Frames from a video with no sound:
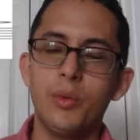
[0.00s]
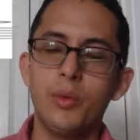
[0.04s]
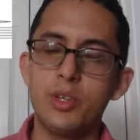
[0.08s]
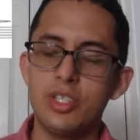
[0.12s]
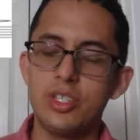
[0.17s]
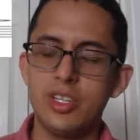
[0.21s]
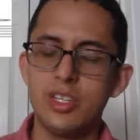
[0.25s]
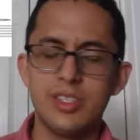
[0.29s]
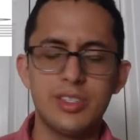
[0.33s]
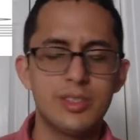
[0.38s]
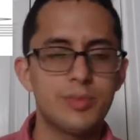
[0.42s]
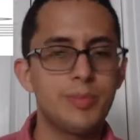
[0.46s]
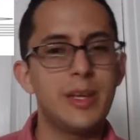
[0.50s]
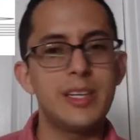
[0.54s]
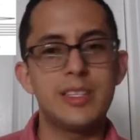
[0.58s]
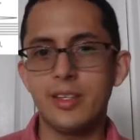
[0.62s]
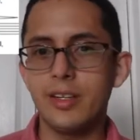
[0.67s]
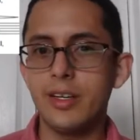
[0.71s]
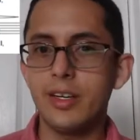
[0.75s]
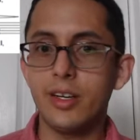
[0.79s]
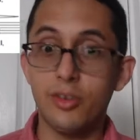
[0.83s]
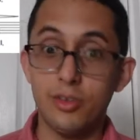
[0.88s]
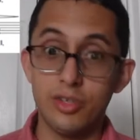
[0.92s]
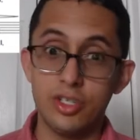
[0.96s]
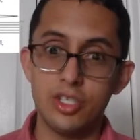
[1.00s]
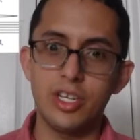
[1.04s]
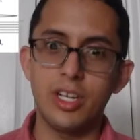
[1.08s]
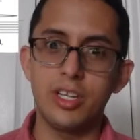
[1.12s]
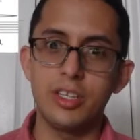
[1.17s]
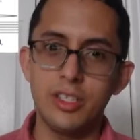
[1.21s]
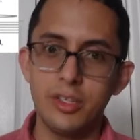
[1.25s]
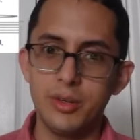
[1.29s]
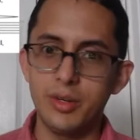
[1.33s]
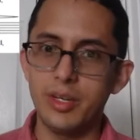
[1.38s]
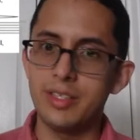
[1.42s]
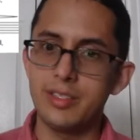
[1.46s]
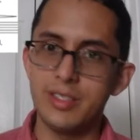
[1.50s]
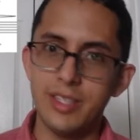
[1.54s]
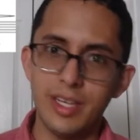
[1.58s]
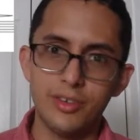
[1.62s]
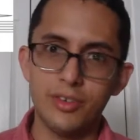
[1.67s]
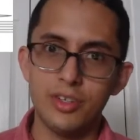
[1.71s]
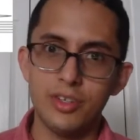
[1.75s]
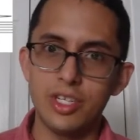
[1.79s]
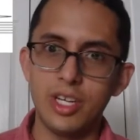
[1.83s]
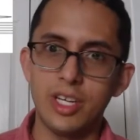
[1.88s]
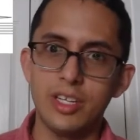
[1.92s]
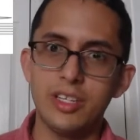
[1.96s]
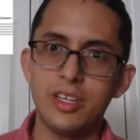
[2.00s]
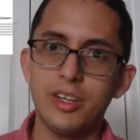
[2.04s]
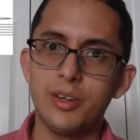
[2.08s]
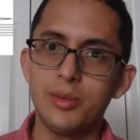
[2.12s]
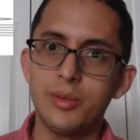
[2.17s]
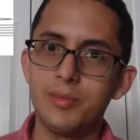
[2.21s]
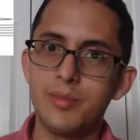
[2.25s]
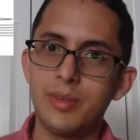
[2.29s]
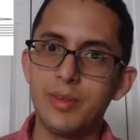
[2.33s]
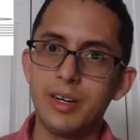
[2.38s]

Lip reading: which is basically a crescendo and decrescendo.